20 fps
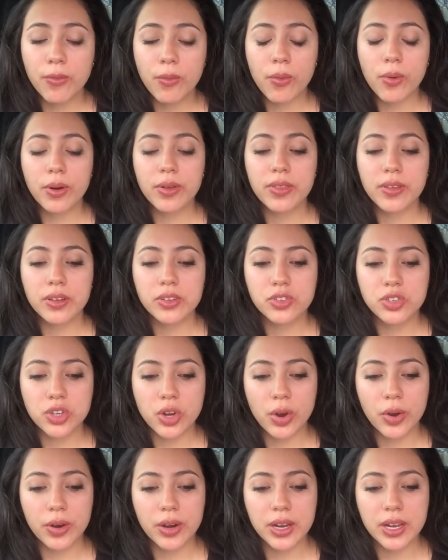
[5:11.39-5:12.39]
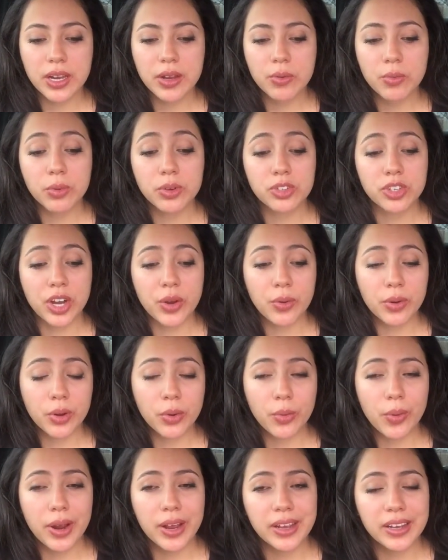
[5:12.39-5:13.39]
for the GRE, which I
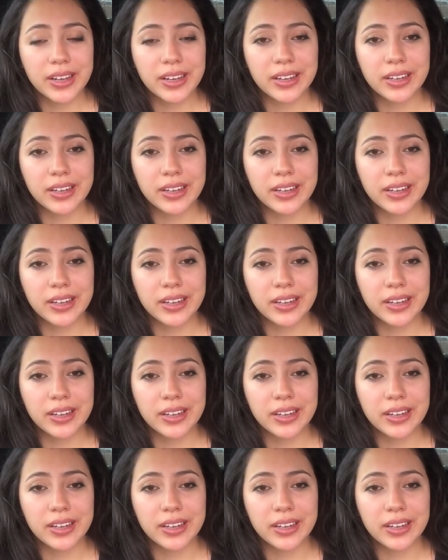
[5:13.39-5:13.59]
regret.